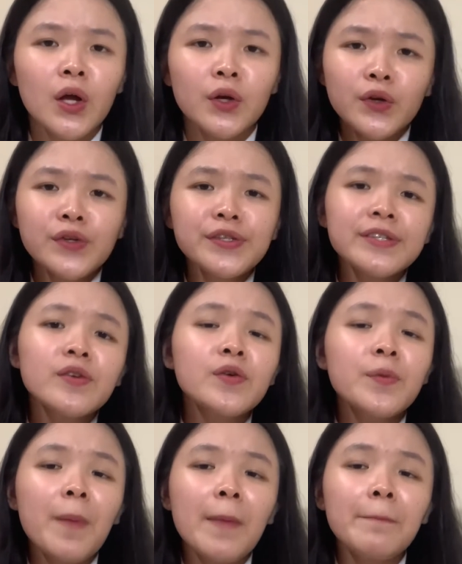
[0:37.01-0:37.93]
do you
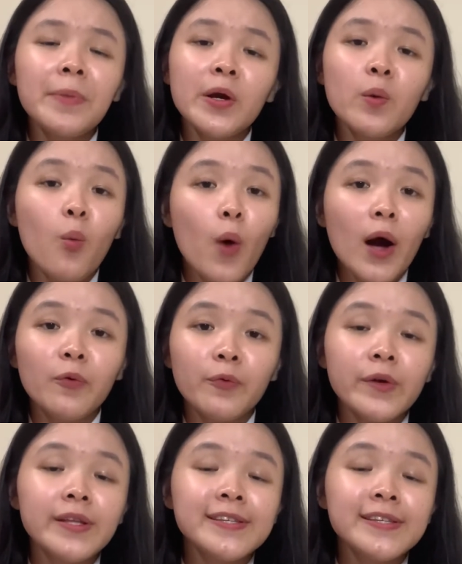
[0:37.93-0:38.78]
still remember what we